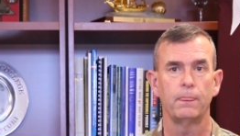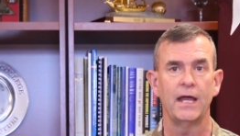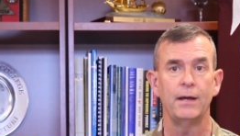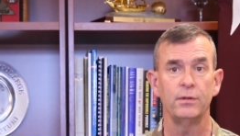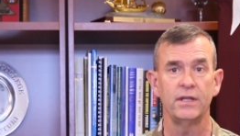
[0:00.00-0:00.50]

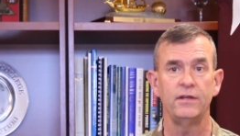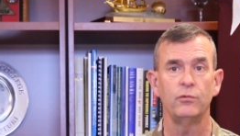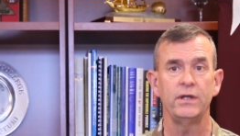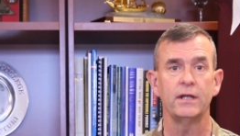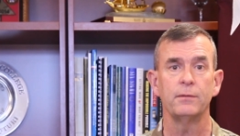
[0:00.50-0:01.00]
I believe
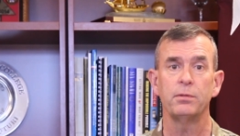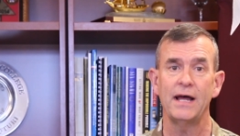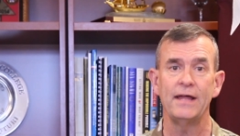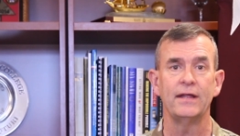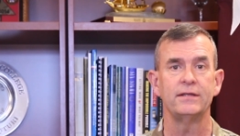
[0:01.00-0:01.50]
we can
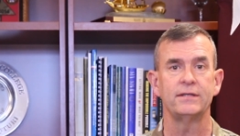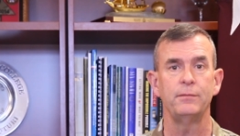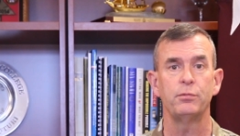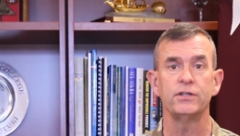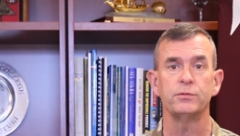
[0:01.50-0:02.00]
apply that same
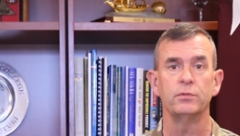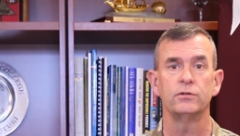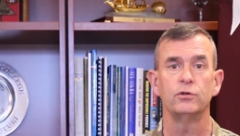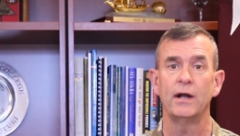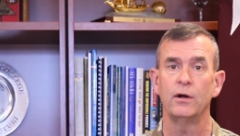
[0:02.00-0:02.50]
principle
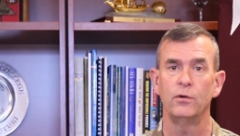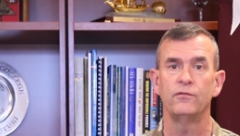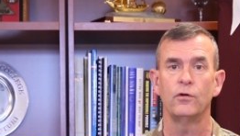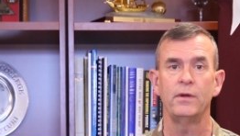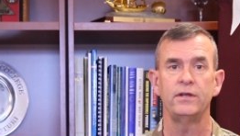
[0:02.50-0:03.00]
to our own
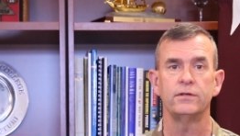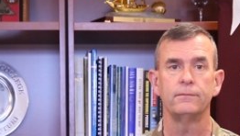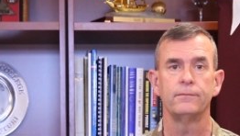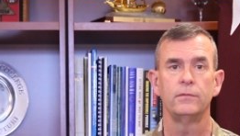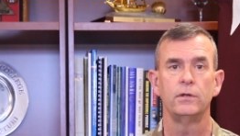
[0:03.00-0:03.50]

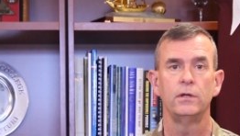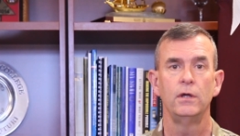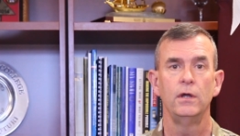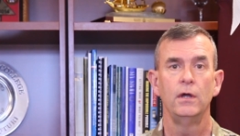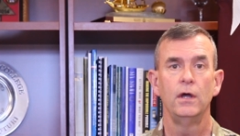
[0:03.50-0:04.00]
formation
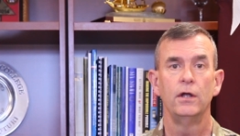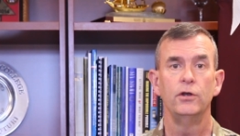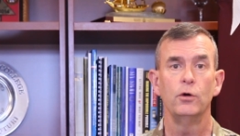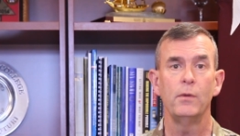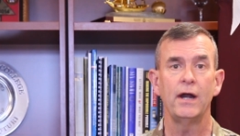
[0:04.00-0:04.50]

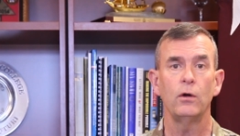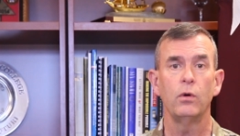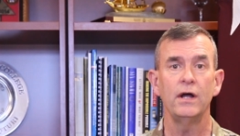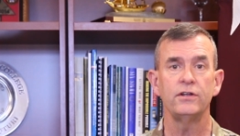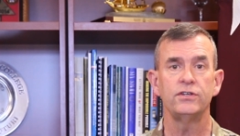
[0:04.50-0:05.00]
no matter
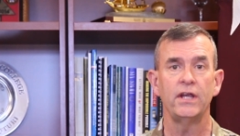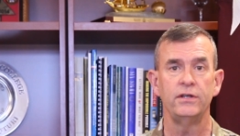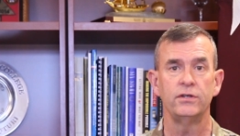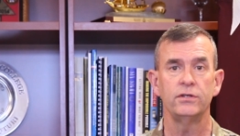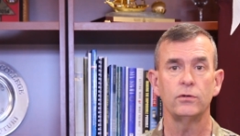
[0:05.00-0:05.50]
what
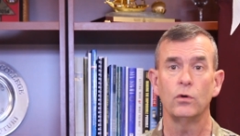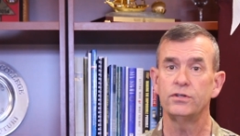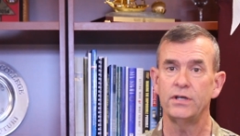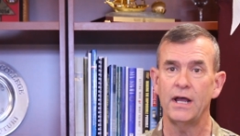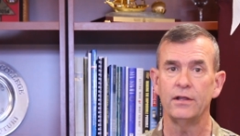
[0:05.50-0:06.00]
changes or
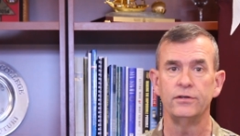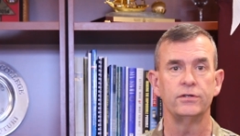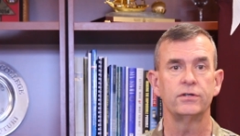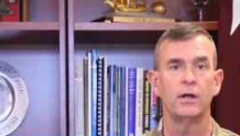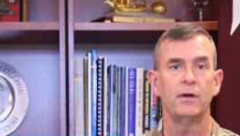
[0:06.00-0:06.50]

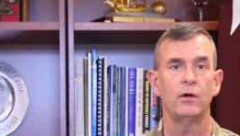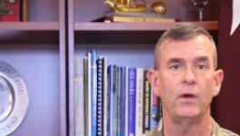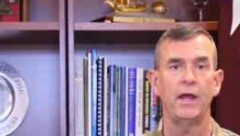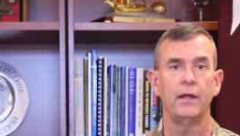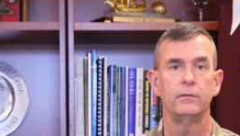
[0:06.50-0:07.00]
challenges come our
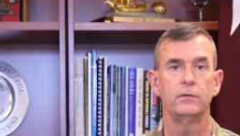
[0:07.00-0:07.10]
way.